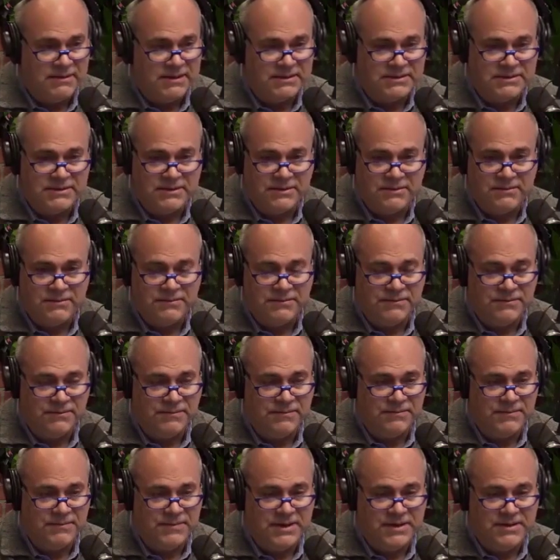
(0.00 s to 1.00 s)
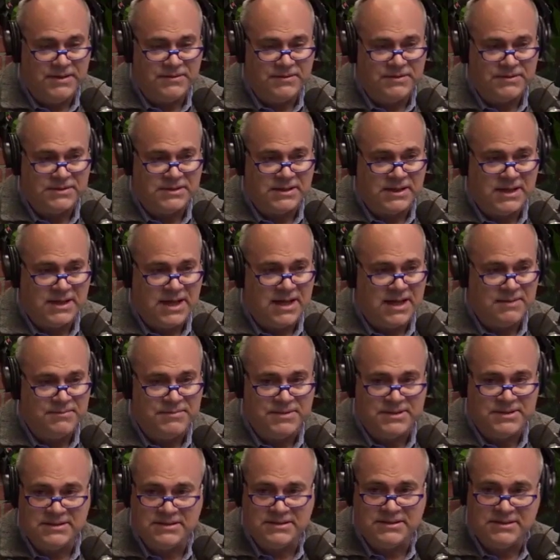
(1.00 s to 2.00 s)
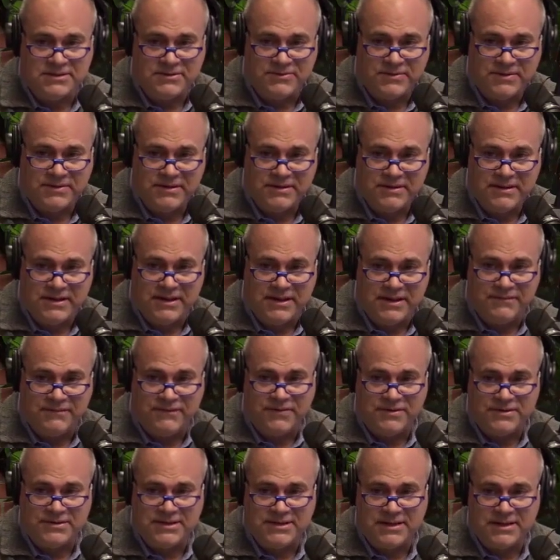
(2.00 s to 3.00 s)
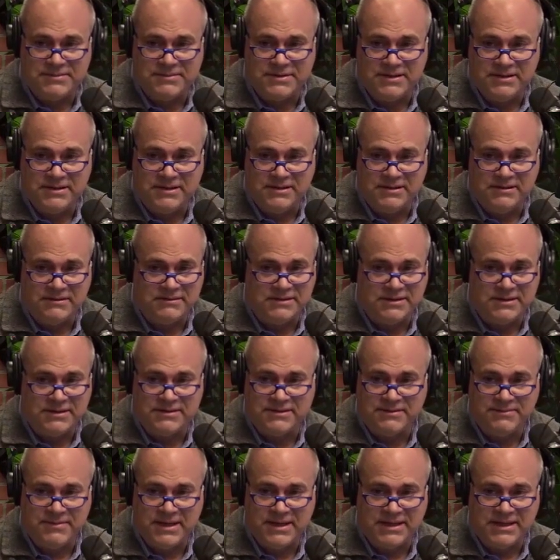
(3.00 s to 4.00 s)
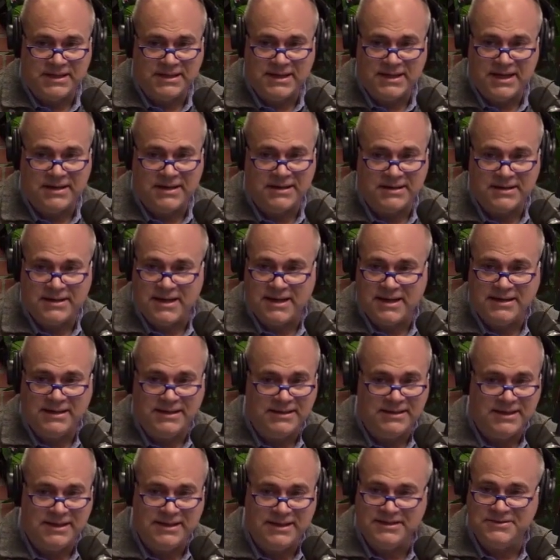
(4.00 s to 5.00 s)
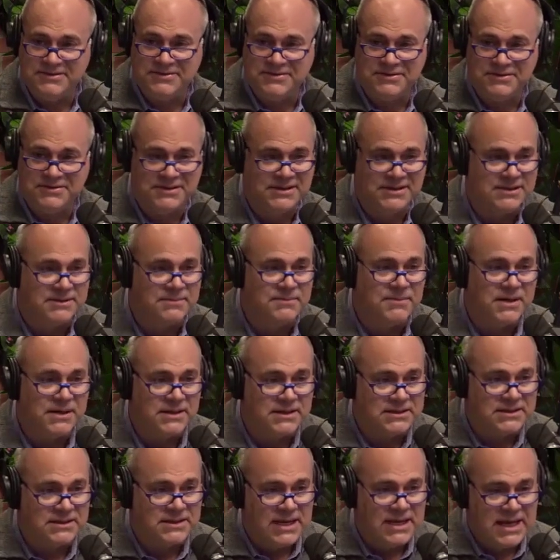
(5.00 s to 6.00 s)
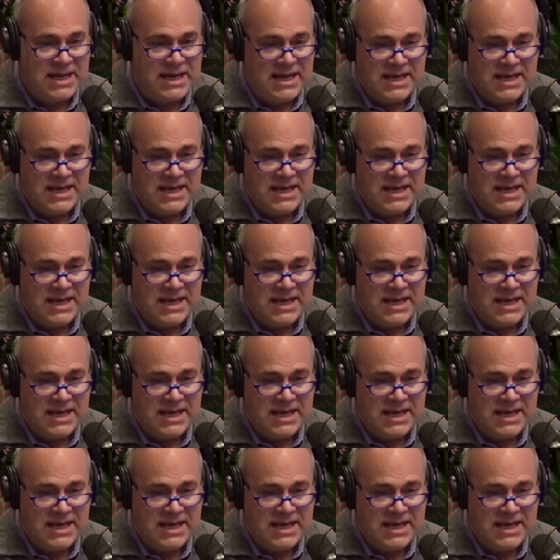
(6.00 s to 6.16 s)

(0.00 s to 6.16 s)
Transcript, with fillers: So you know, there's a lot of businesses where a first time CEO doesn't make it out of 90 days or six months.